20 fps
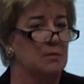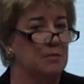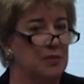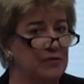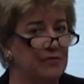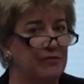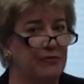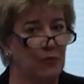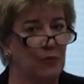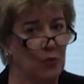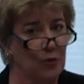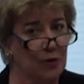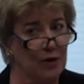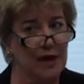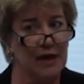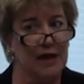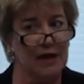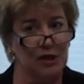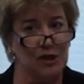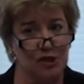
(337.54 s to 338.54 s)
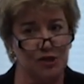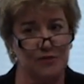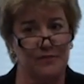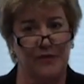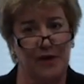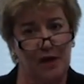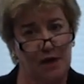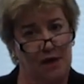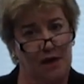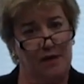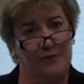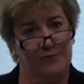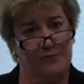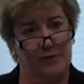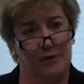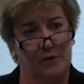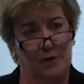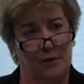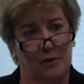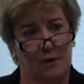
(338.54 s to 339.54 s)
before age 5.
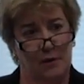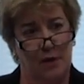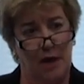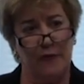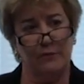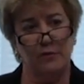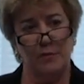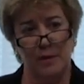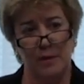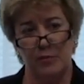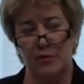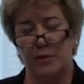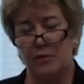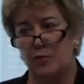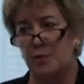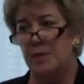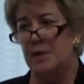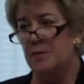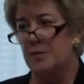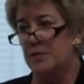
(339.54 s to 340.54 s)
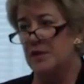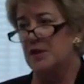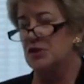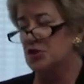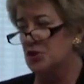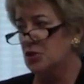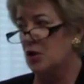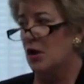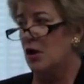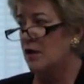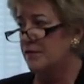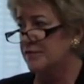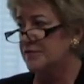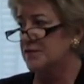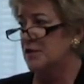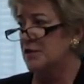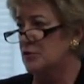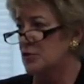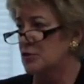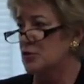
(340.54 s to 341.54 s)
I remember there were people that
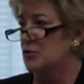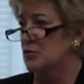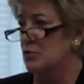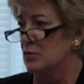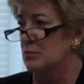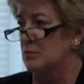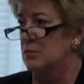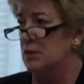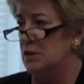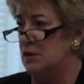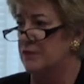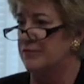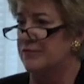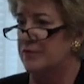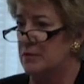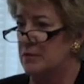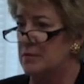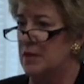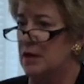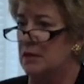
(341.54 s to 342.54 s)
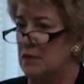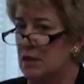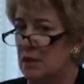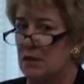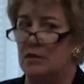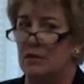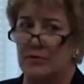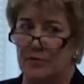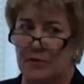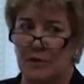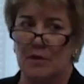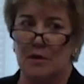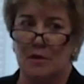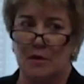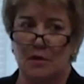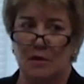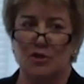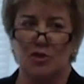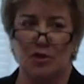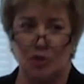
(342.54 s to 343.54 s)
scoffed at the term, infant mental health,
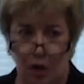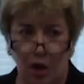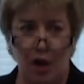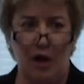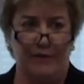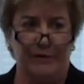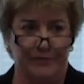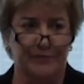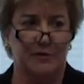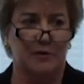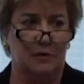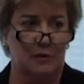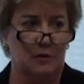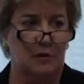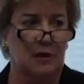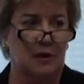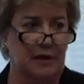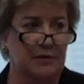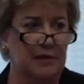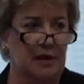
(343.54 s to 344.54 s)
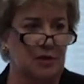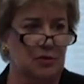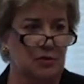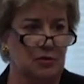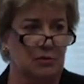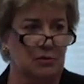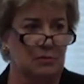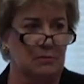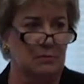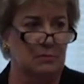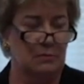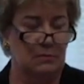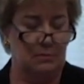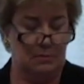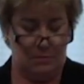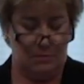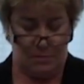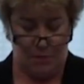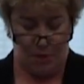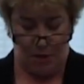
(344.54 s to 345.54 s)
scoffed at that term.
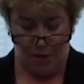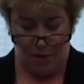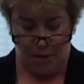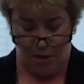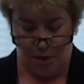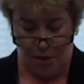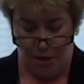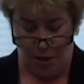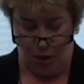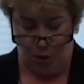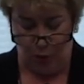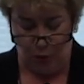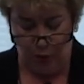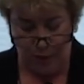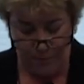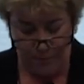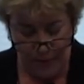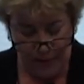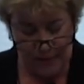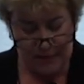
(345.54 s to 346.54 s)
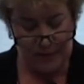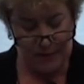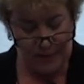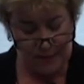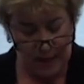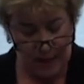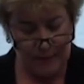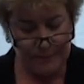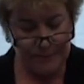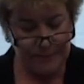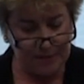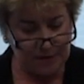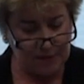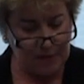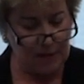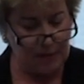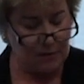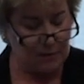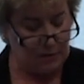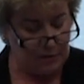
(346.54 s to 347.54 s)
We must stop the
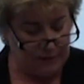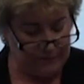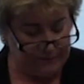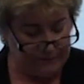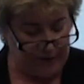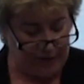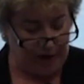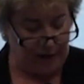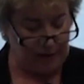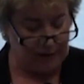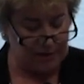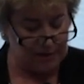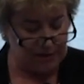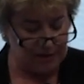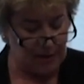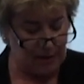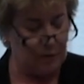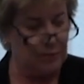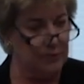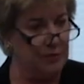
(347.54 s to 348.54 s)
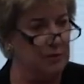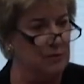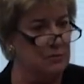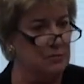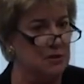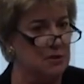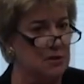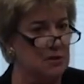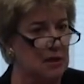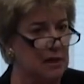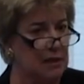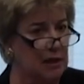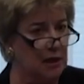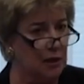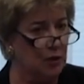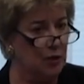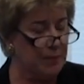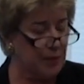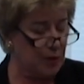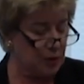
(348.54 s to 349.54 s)
cycle of violence and abuse and
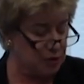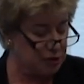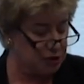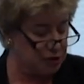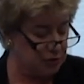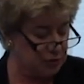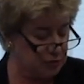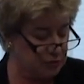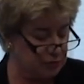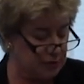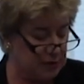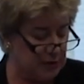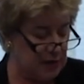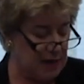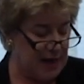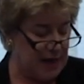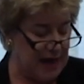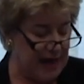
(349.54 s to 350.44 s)
help our children